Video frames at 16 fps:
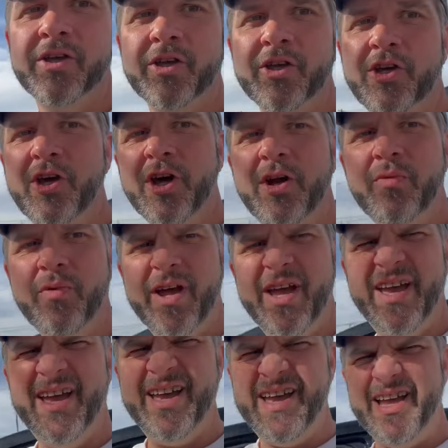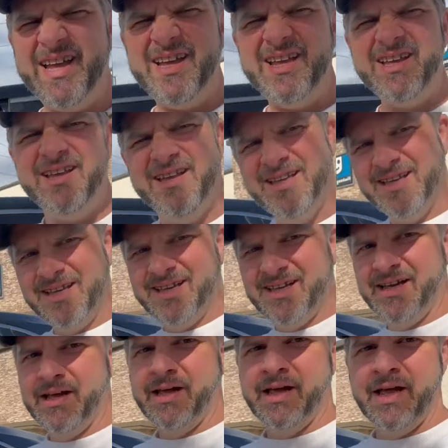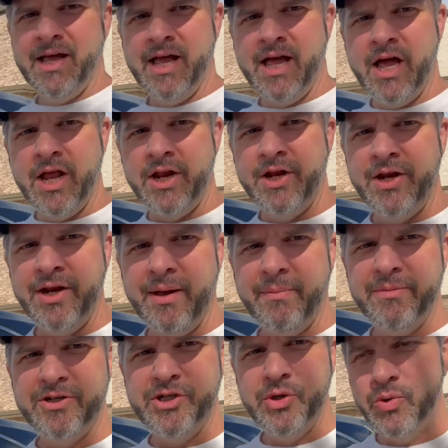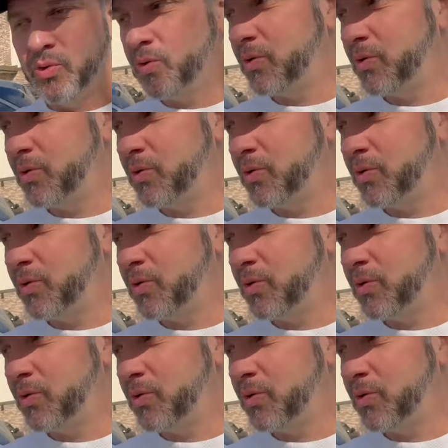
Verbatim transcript: Goody Will Number two,